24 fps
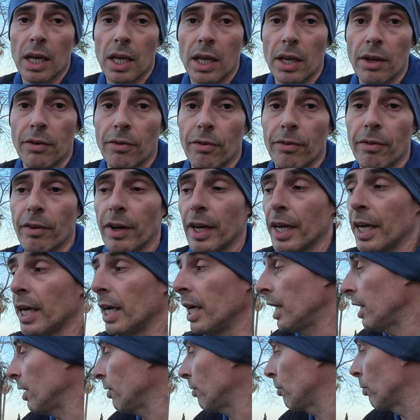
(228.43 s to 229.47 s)

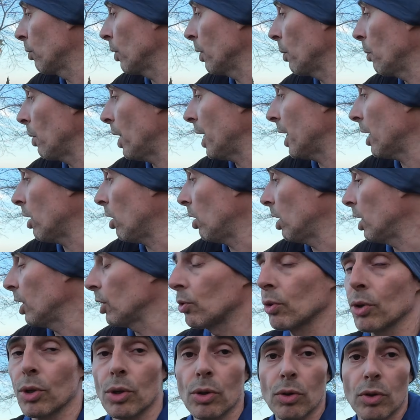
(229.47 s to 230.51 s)
If we were only
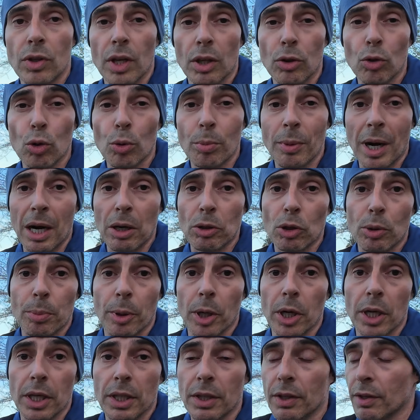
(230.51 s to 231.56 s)
to use the two mount
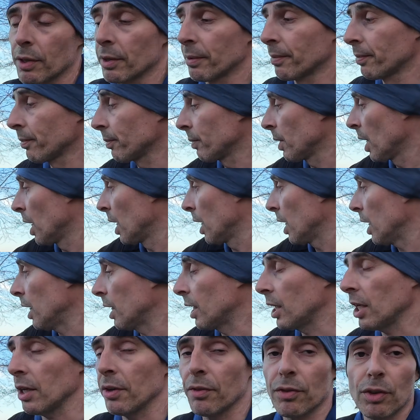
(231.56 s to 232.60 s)
points,
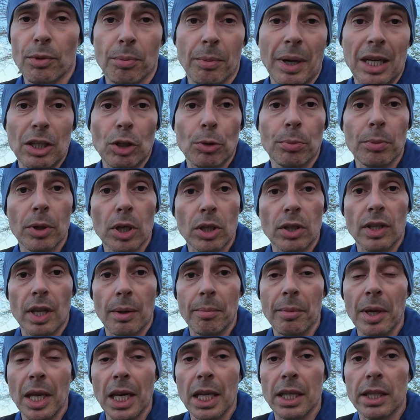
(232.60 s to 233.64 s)
it gives much more
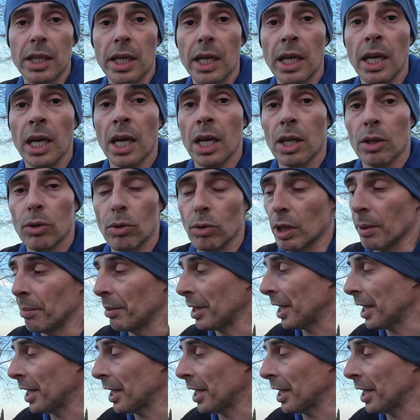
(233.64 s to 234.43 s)
stability to the